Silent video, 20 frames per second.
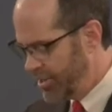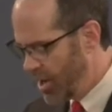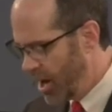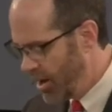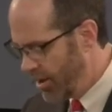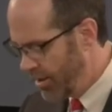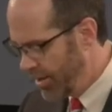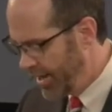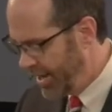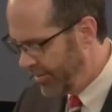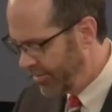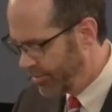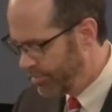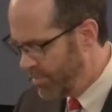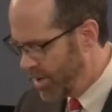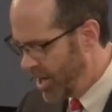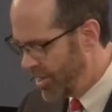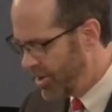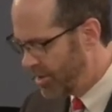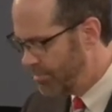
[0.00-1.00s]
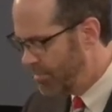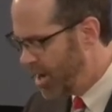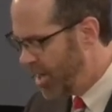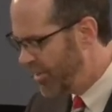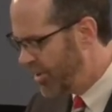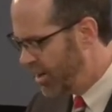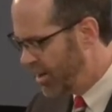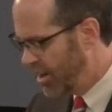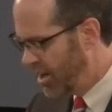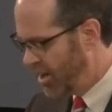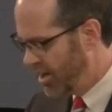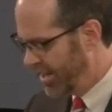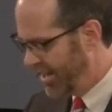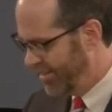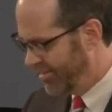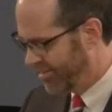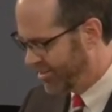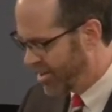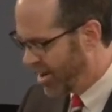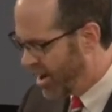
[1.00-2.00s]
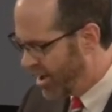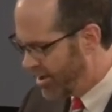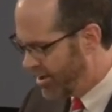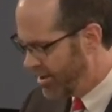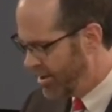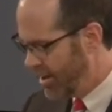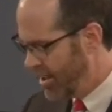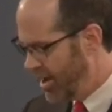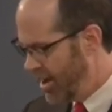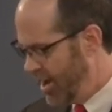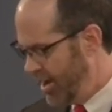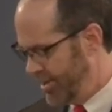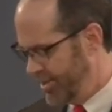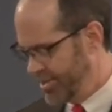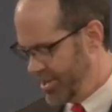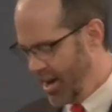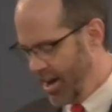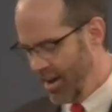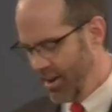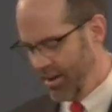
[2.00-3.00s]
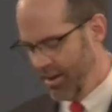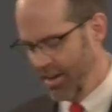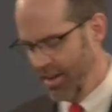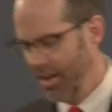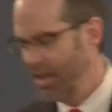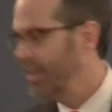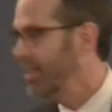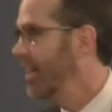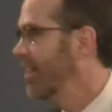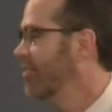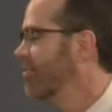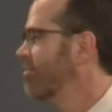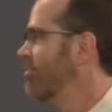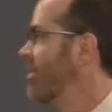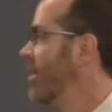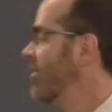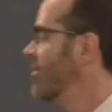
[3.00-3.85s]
daughter against mother, mother in law against daughter in law, and daughter in law against